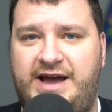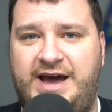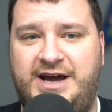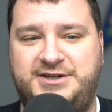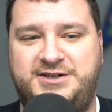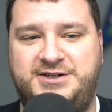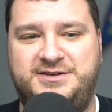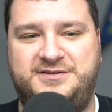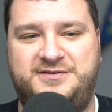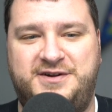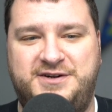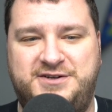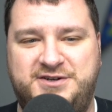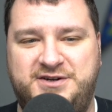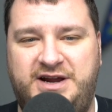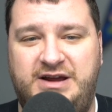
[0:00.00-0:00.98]

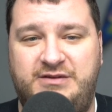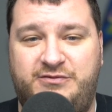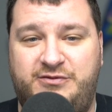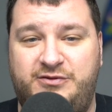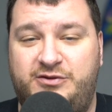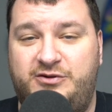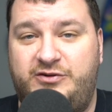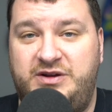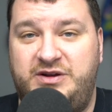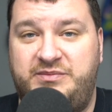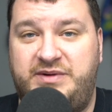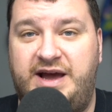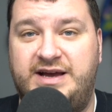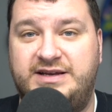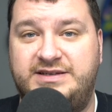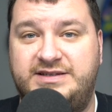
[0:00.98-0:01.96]
action-adventure game for the
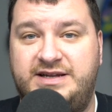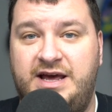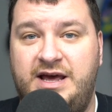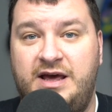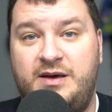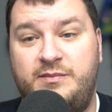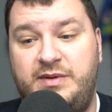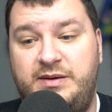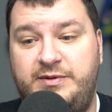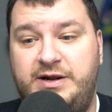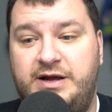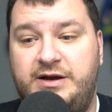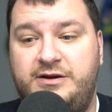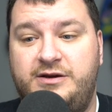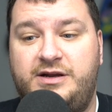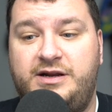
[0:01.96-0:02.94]
Dreamcast, maybe now
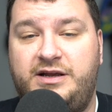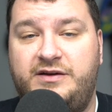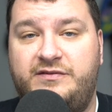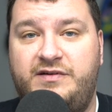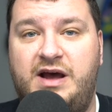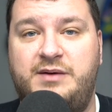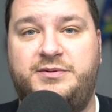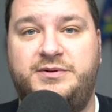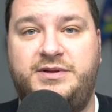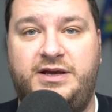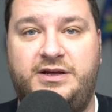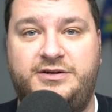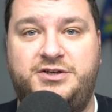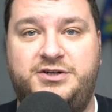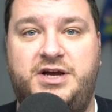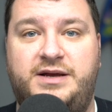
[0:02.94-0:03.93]
you can give Napple
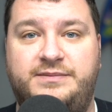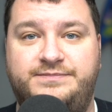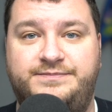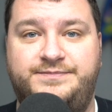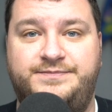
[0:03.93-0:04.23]
Tale a shot.